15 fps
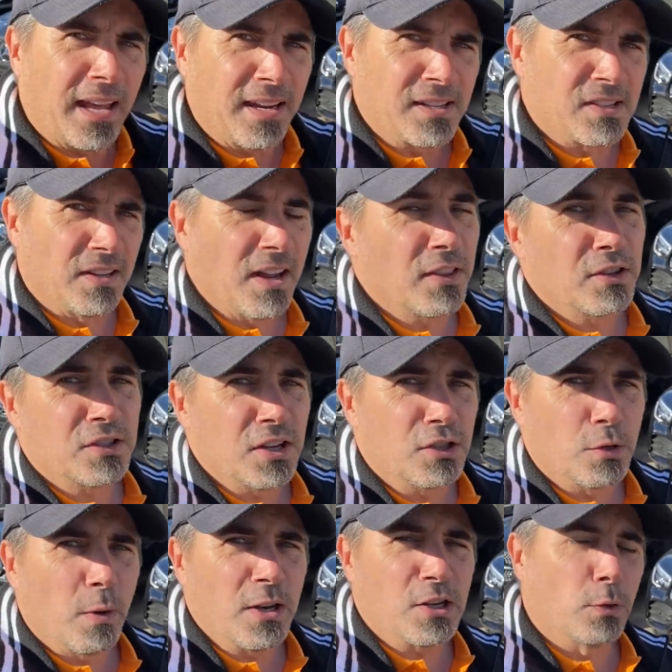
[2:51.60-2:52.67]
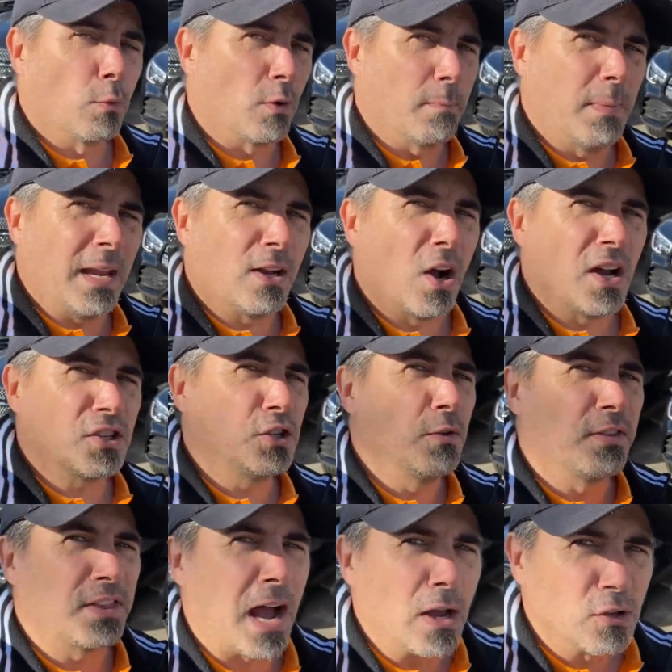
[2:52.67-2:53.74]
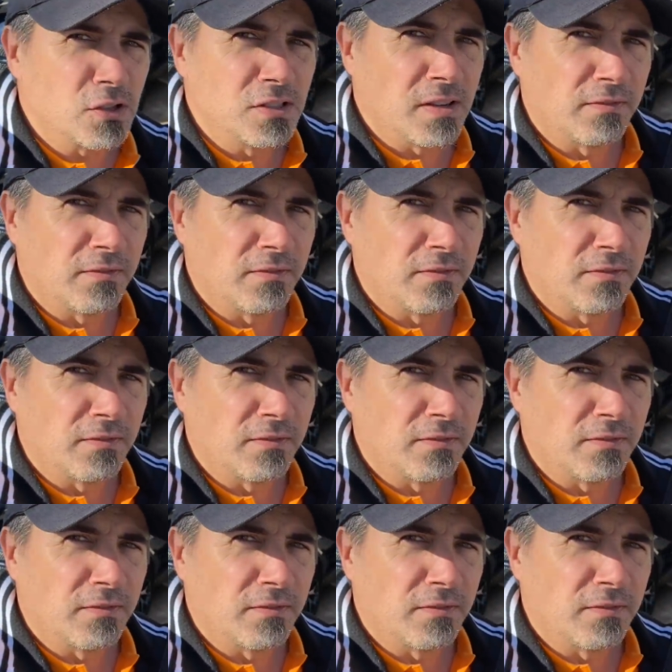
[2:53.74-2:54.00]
it's another situation where it may cost you thousands of